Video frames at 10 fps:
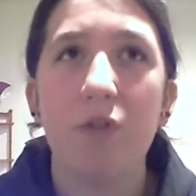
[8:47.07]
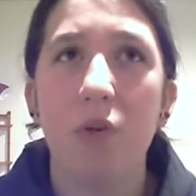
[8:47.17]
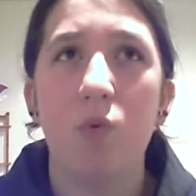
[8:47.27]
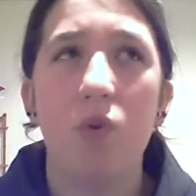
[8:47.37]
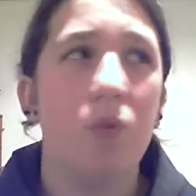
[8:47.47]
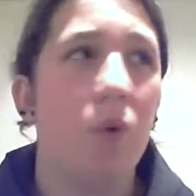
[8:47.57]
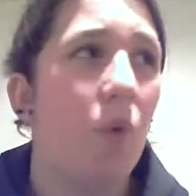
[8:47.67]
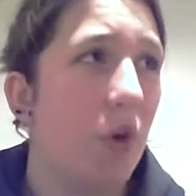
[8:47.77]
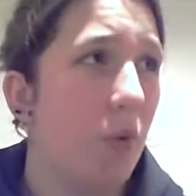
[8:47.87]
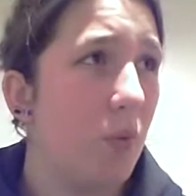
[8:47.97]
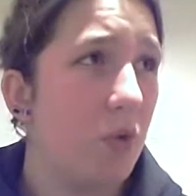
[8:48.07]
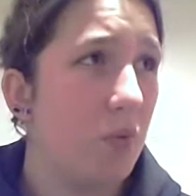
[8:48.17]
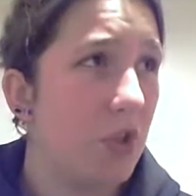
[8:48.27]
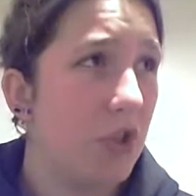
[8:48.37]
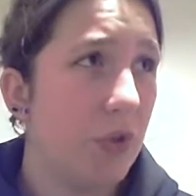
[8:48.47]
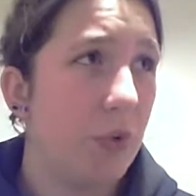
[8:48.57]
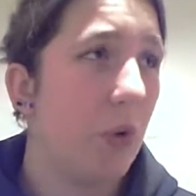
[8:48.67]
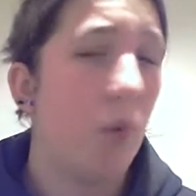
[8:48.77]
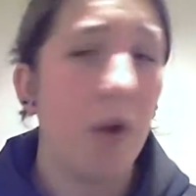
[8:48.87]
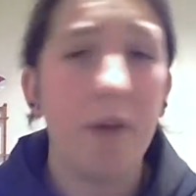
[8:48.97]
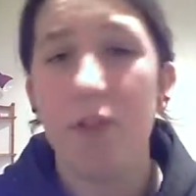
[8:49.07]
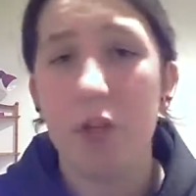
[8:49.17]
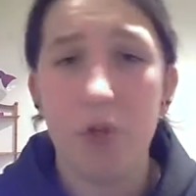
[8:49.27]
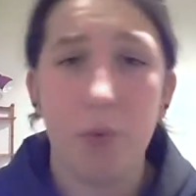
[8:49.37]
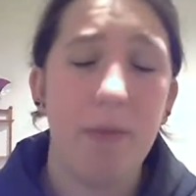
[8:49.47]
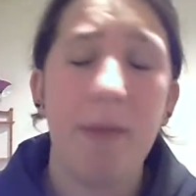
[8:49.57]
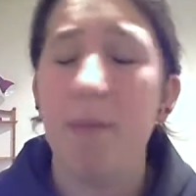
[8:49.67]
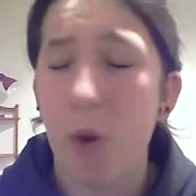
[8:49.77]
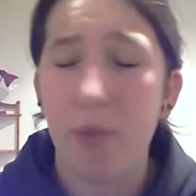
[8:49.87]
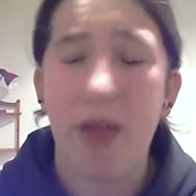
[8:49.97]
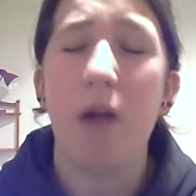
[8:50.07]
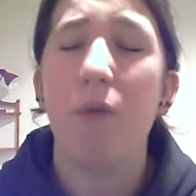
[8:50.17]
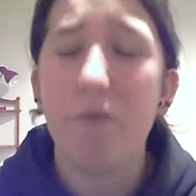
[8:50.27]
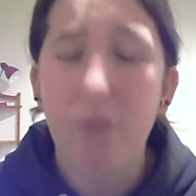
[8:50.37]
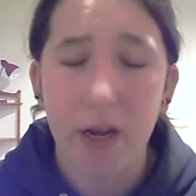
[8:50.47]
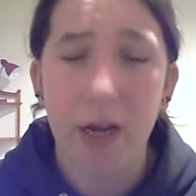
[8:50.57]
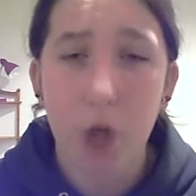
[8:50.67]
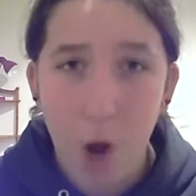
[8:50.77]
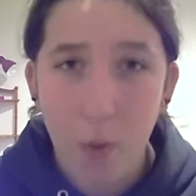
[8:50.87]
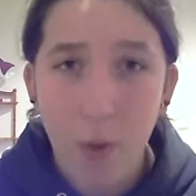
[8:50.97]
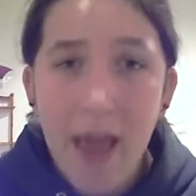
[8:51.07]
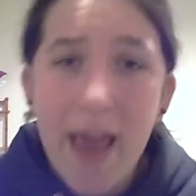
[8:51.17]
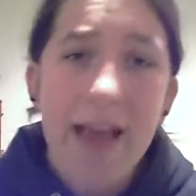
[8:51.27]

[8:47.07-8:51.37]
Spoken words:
served in World War I or World War II or one of the two, or maybe both. I don't fucking know.